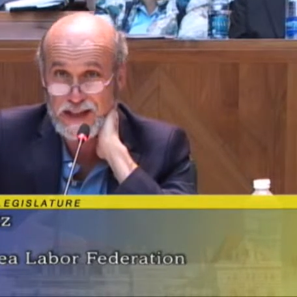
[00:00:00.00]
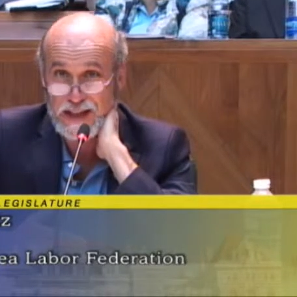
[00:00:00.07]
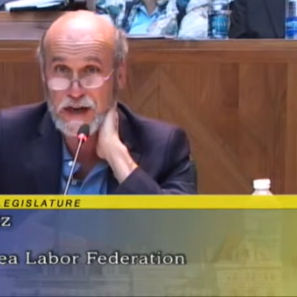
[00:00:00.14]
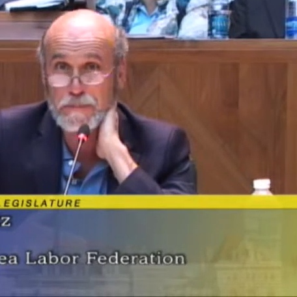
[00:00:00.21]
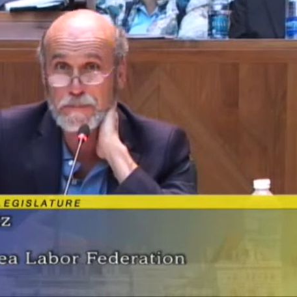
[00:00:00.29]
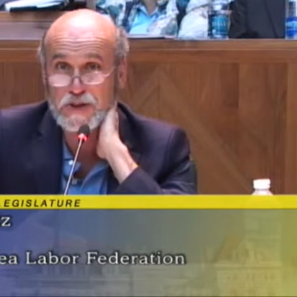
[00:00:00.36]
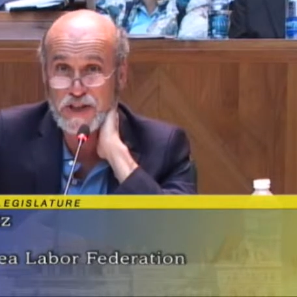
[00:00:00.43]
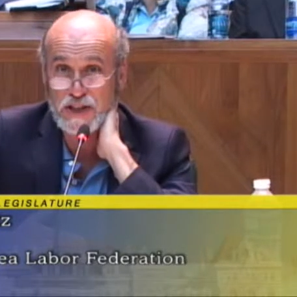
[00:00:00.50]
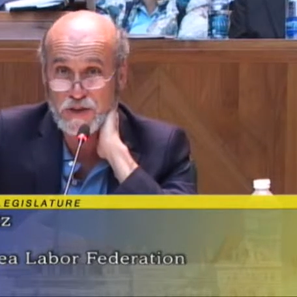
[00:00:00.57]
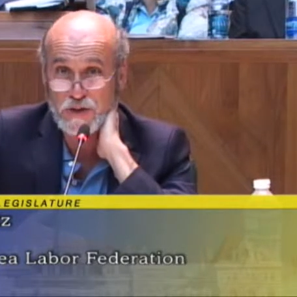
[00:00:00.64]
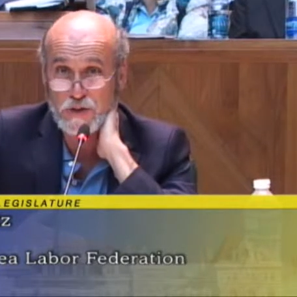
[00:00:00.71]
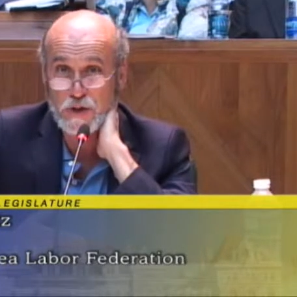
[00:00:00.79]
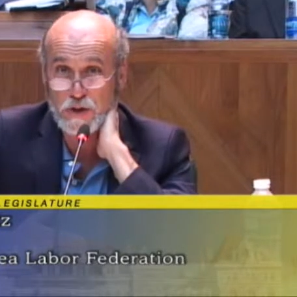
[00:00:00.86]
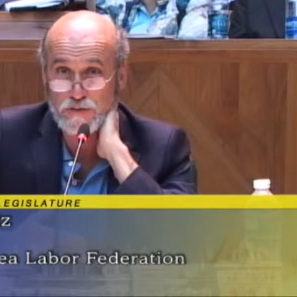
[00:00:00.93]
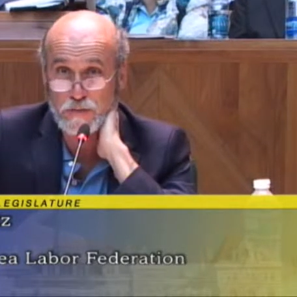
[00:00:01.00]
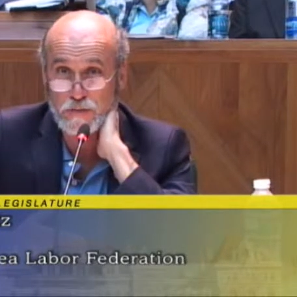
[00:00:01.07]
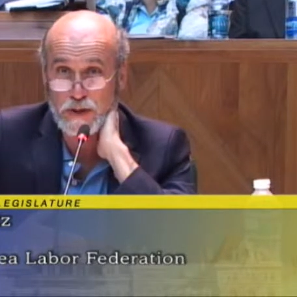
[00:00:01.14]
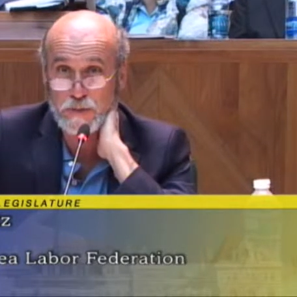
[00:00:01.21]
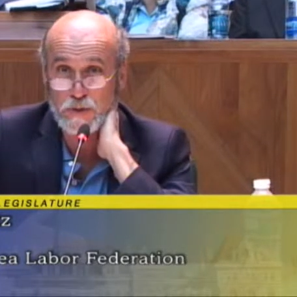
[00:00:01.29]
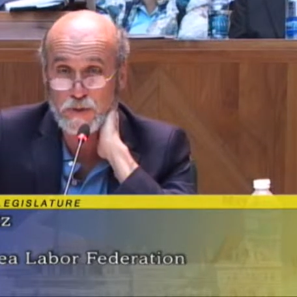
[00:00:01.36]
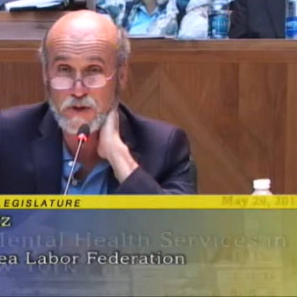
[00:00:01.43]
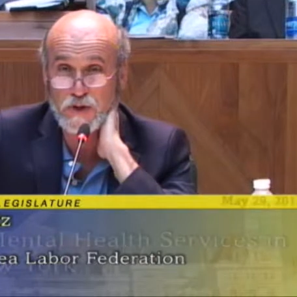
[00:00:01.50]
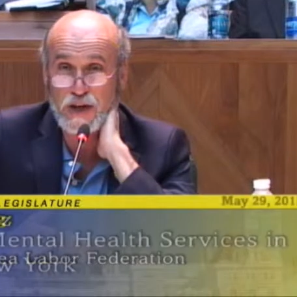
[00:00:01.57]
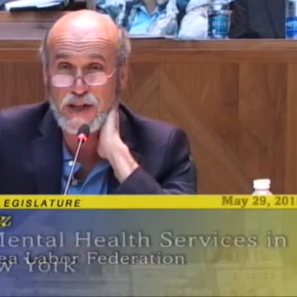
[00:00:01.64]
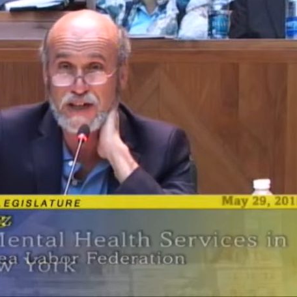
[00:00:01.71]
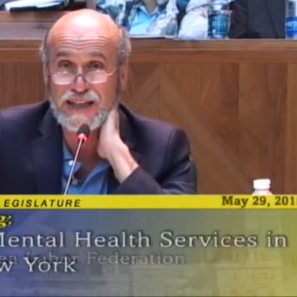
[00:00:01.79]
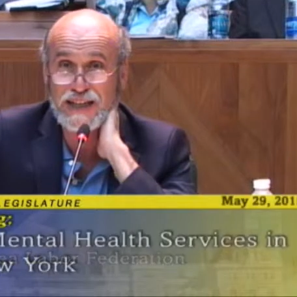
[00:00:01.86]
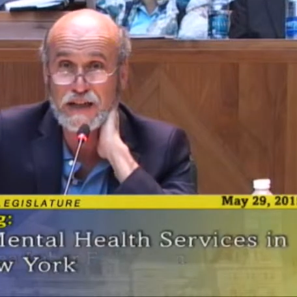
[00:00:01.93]
and are particularly good for people who are
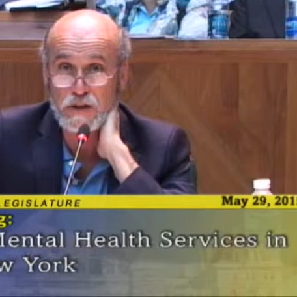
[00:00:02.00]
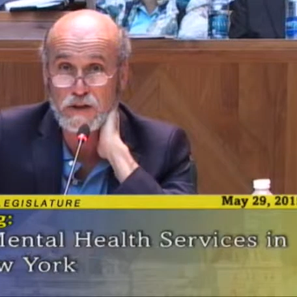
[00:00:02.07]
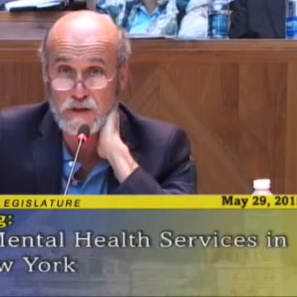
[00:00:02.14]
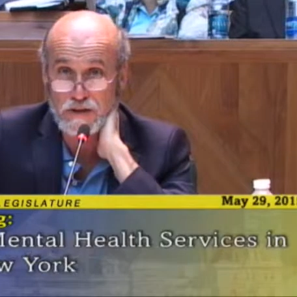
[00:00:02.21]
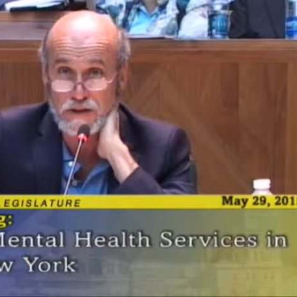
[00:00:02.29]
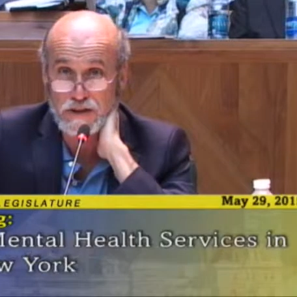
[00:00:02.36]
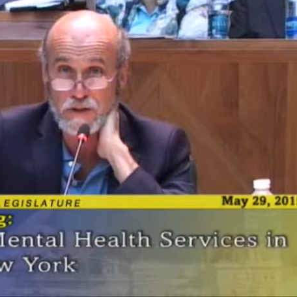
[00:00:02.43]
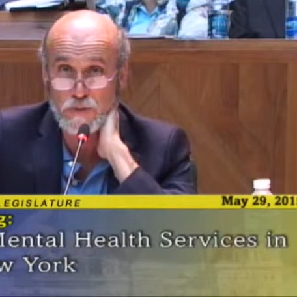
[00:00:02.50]
trying to heal